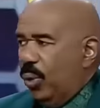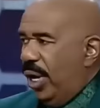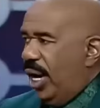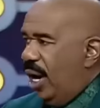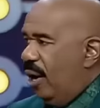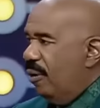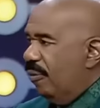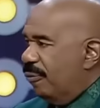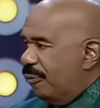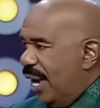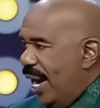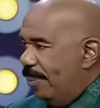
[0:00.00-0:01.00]
Well,
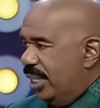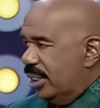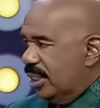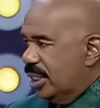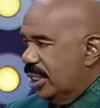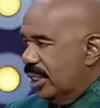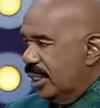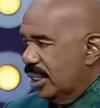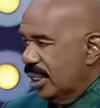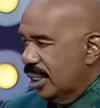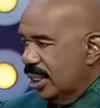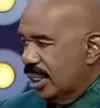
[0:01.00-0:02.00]
families,
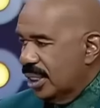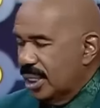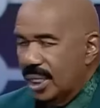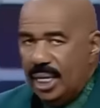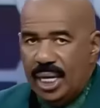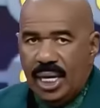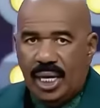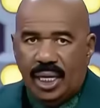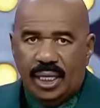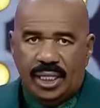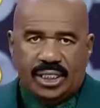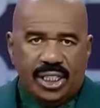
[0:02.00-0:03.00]

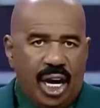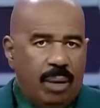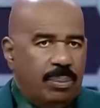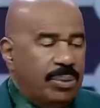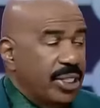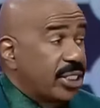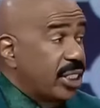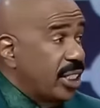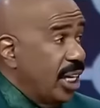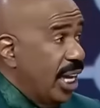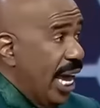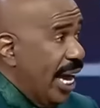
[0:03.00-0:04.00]
listen up. This is
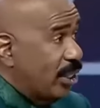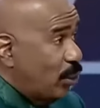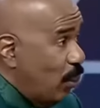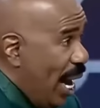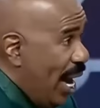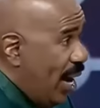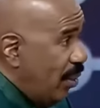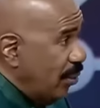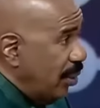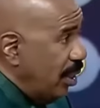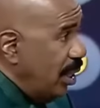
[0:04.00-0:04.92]
the last round.